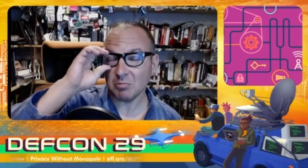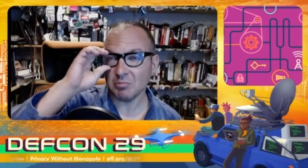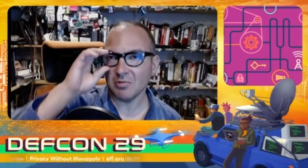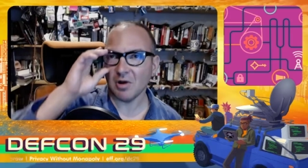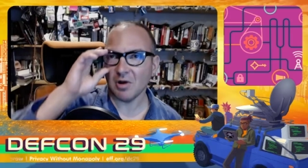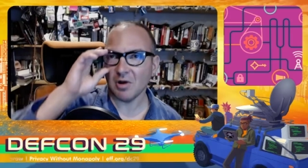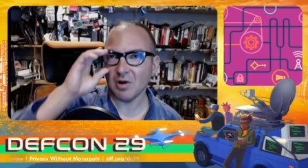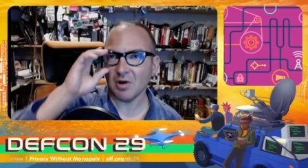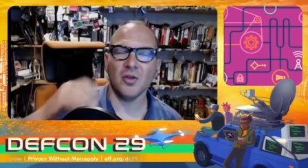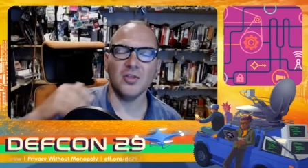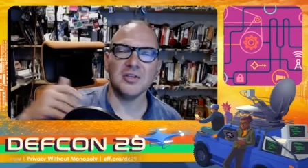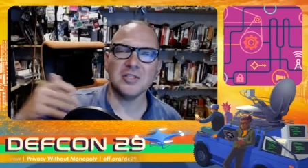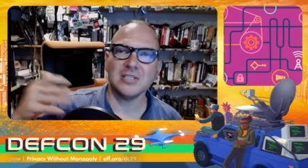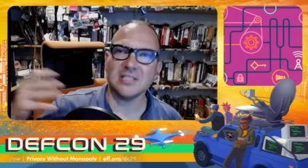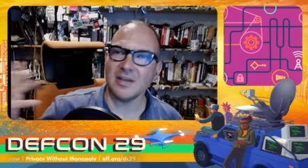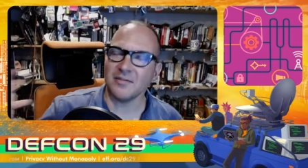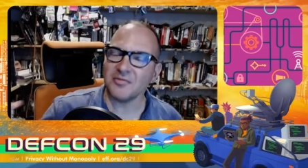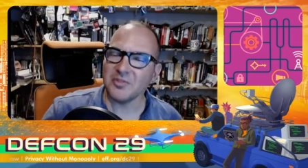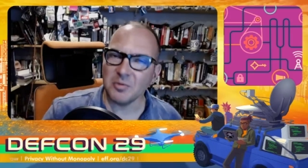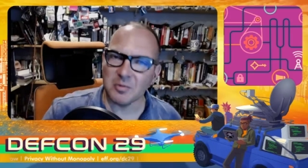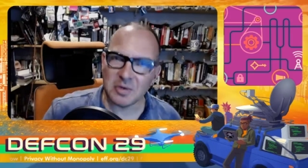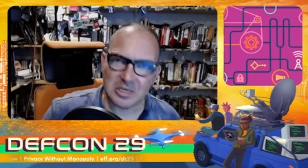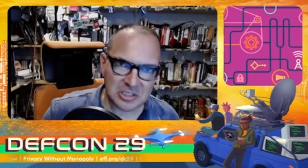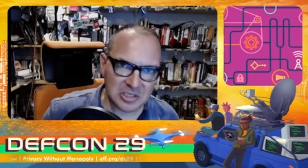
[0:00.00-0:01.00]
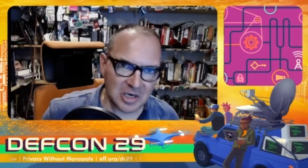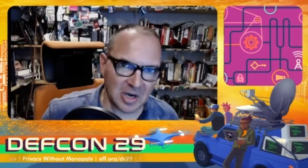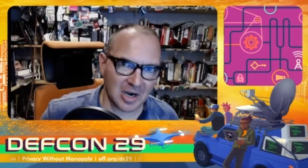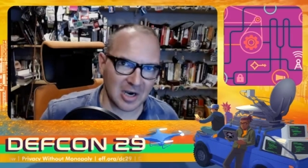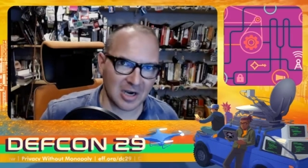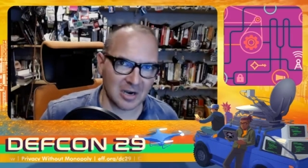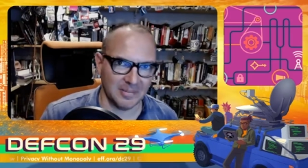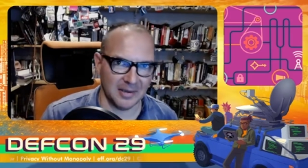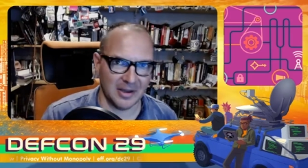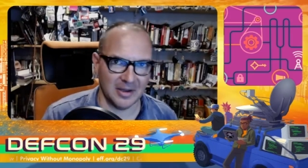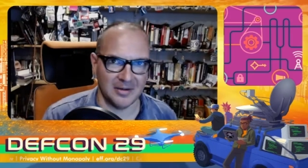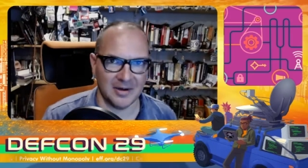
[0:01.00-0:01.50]
All the stuff that we
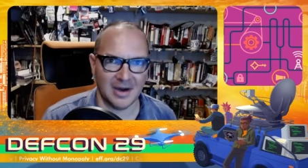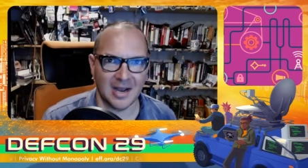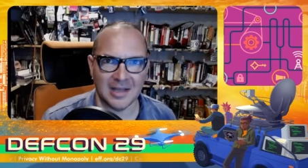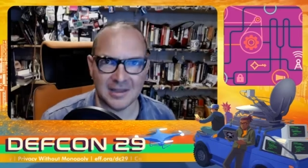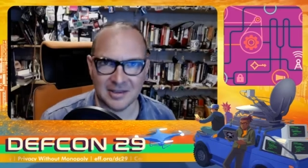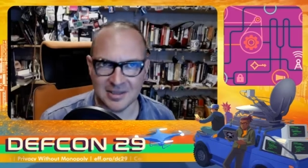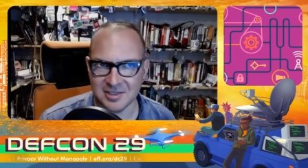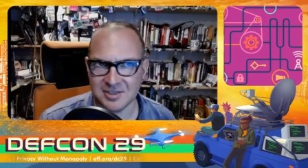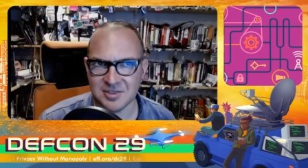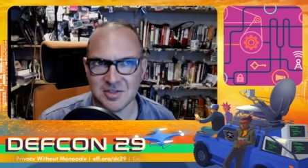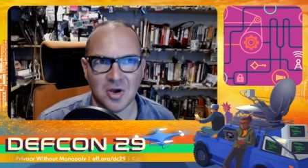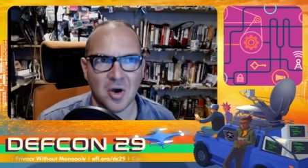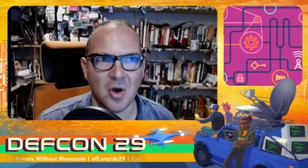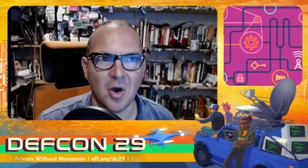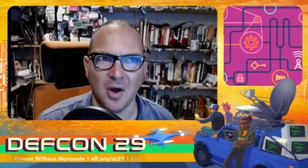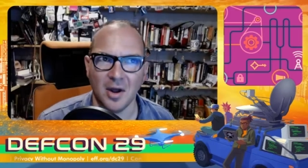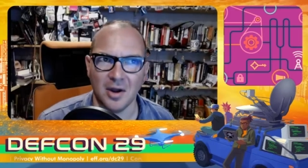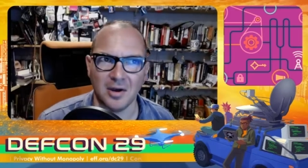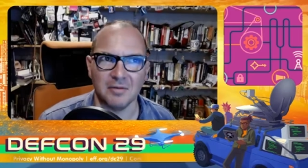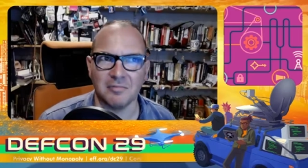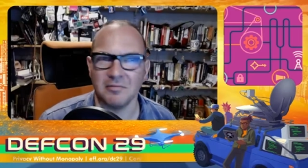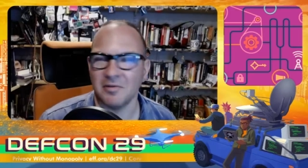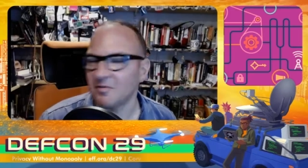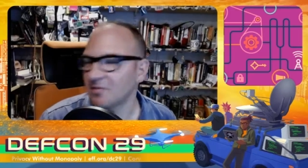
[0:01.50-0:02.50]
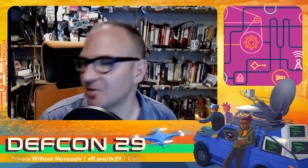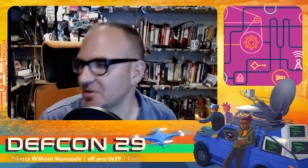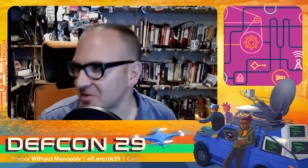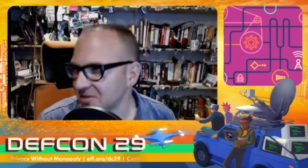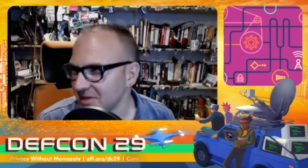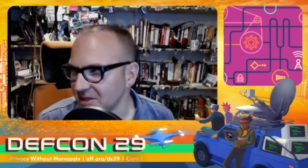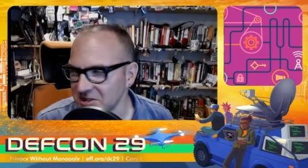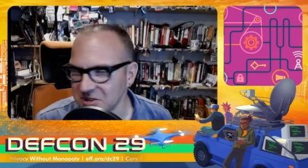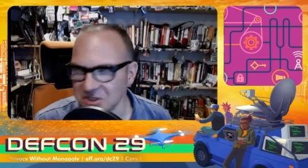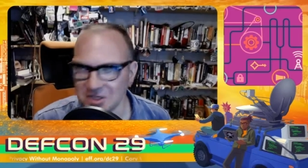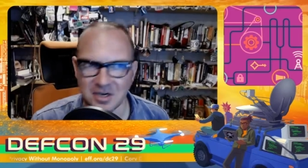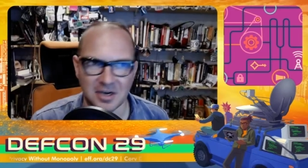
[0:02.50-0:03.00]
talk about at this con, reverse
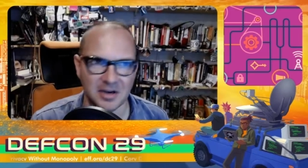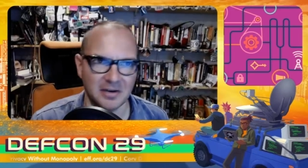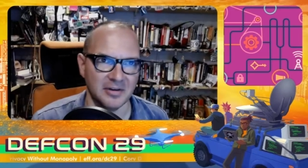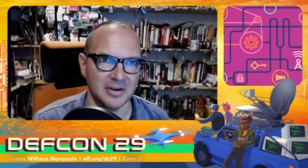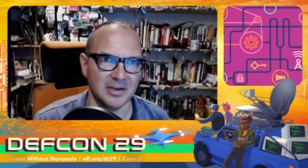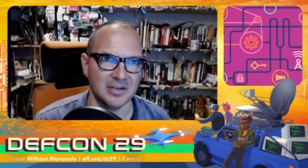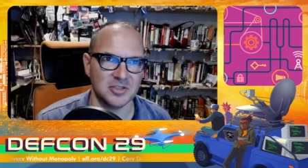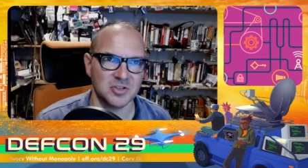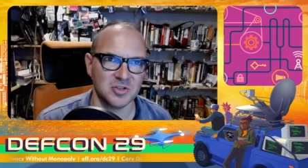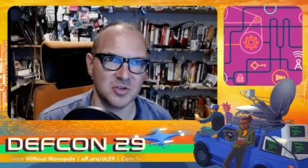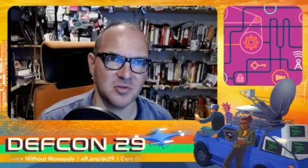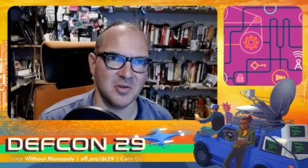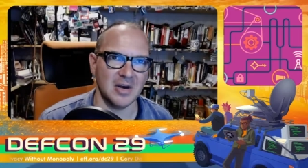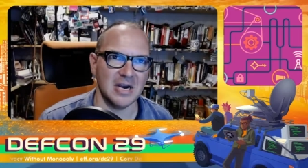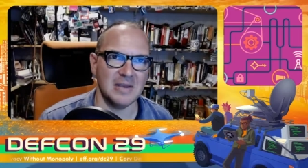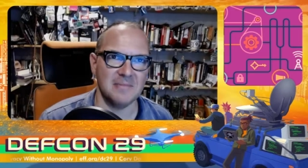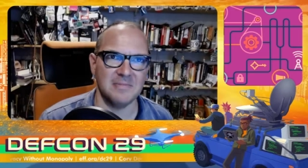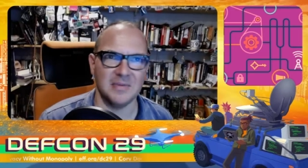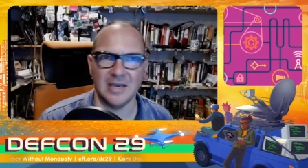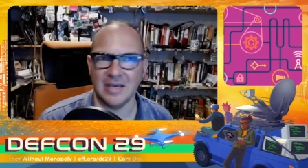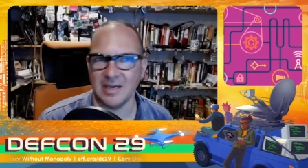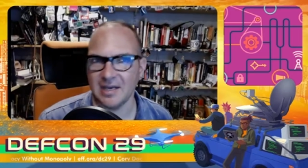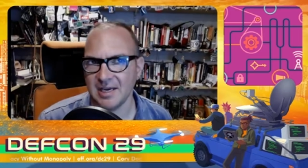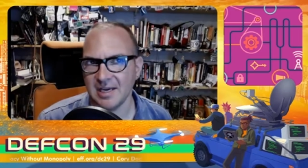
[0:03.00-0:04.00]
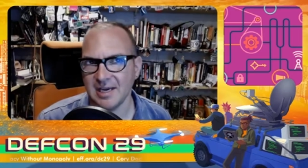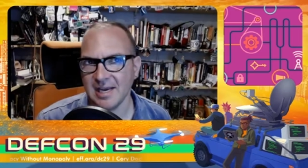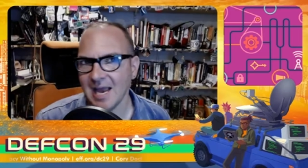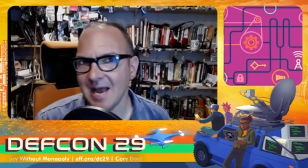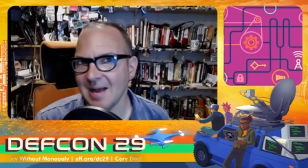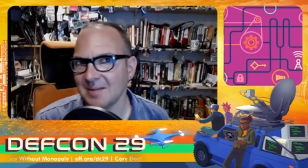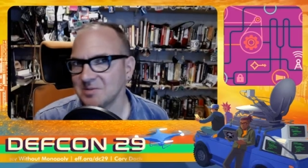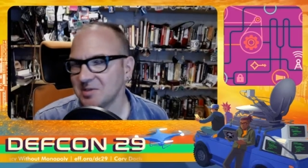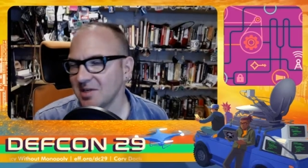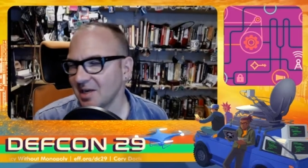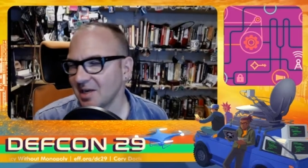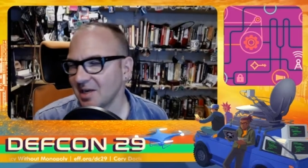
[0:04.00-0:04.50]
engineering, scraping,
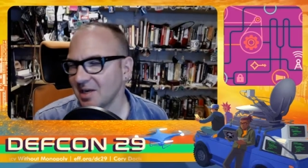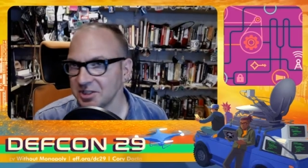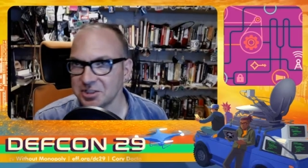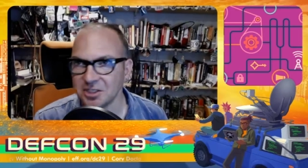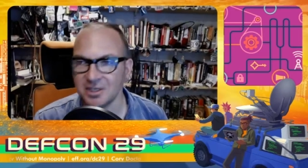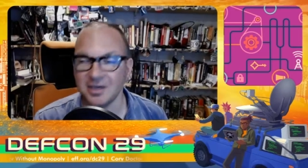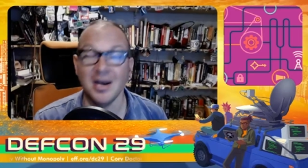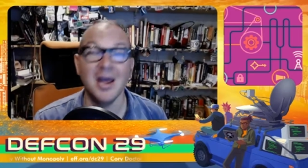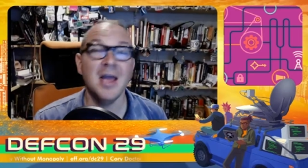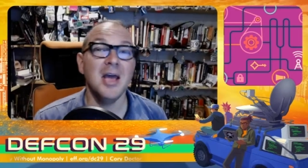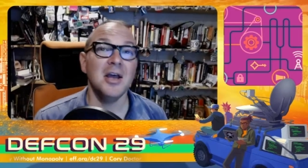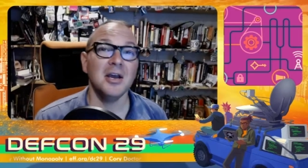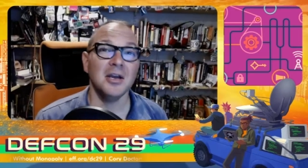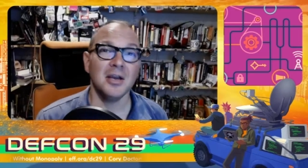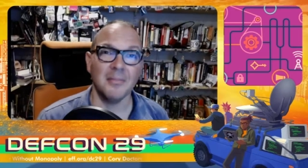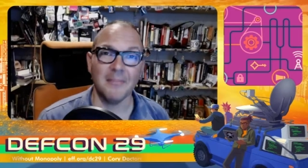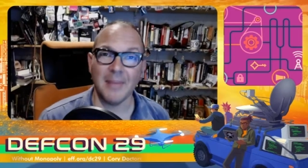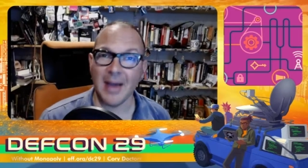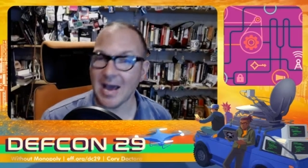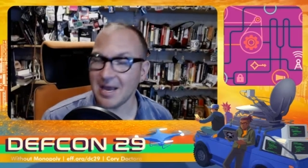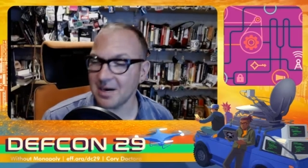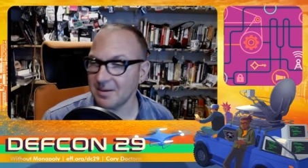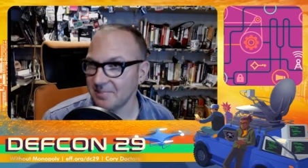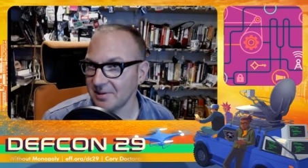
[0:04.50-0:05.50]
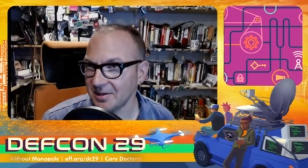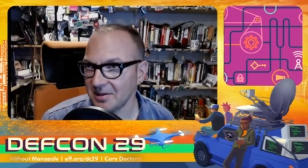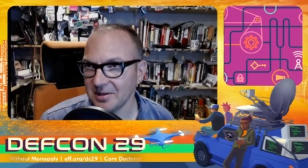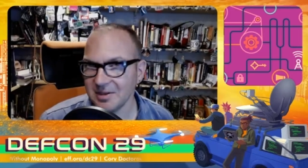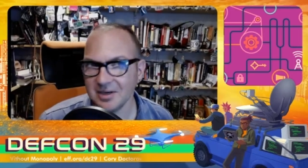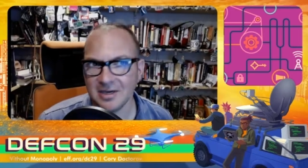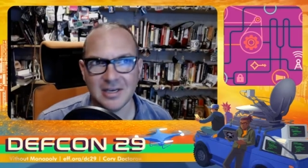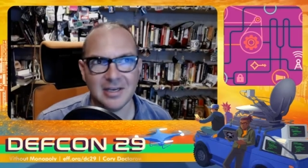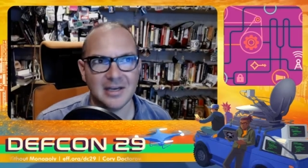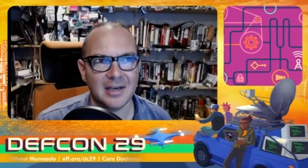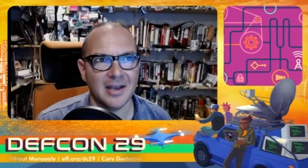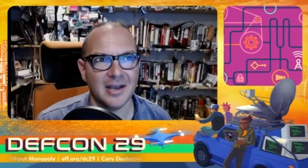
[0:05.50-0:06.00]
encapsulation,
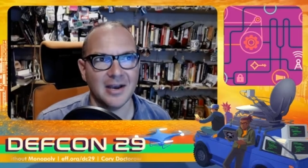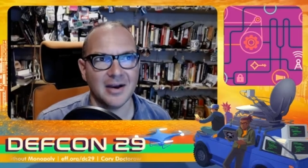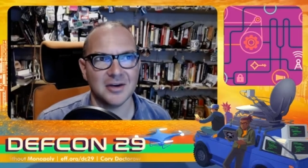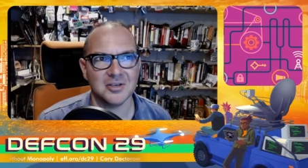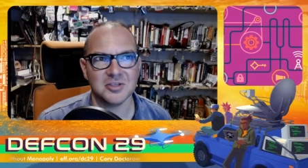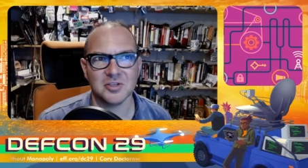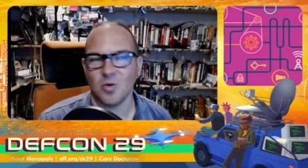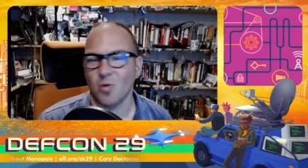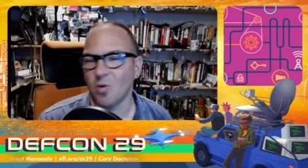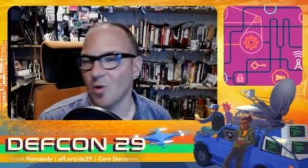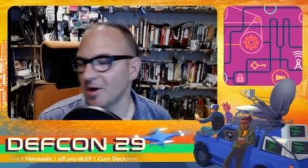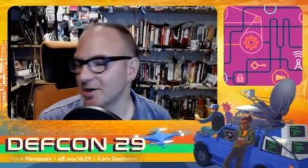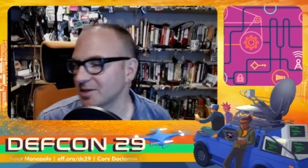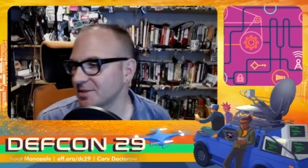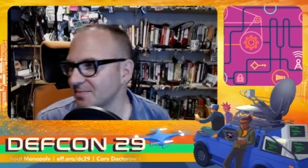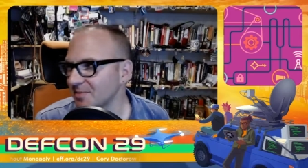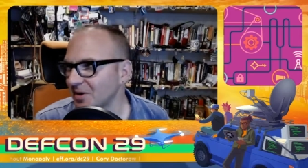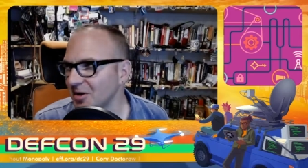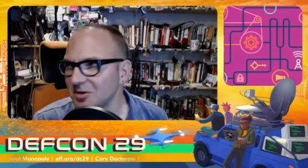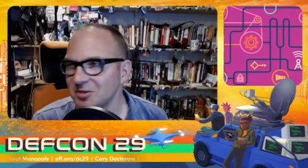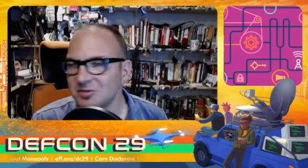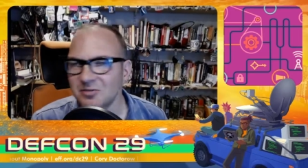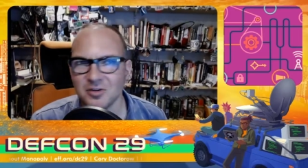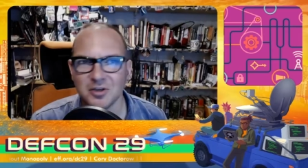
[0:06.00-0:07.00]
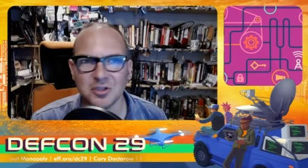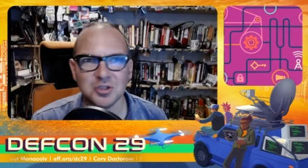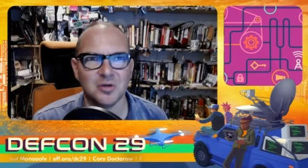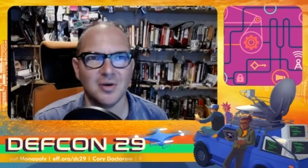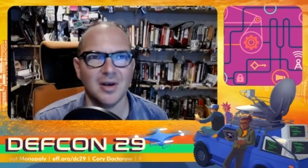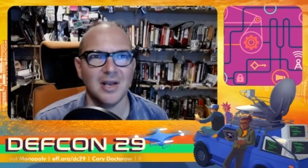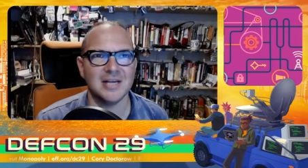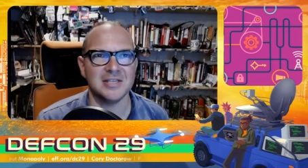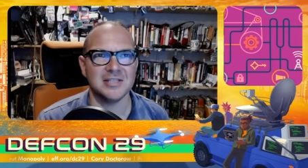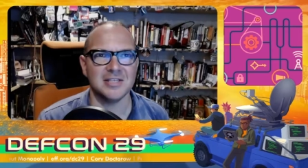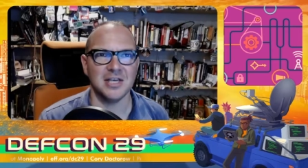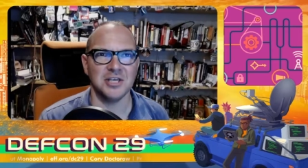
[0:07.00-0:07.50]
compatibility layers, quirks modes,
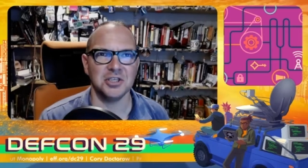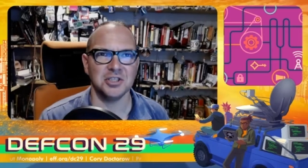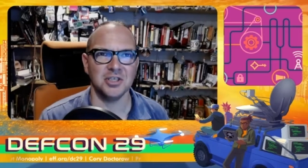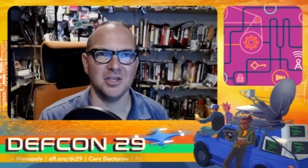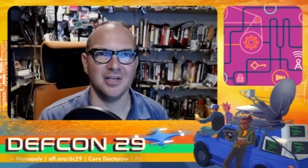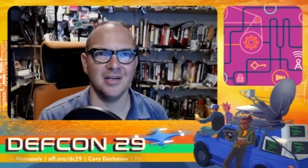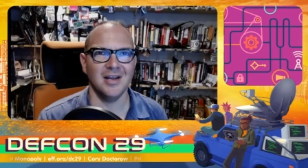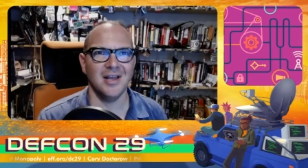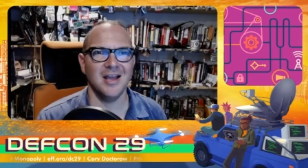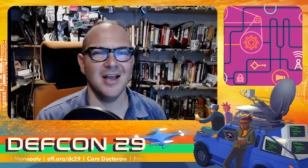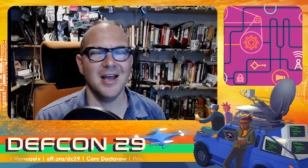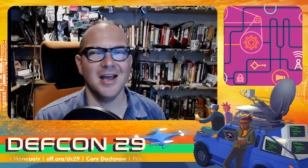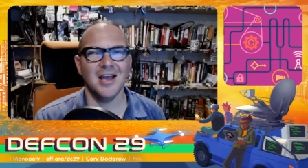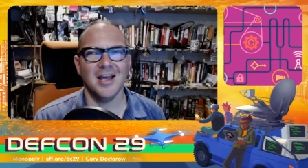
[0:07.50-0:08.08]
virtualization,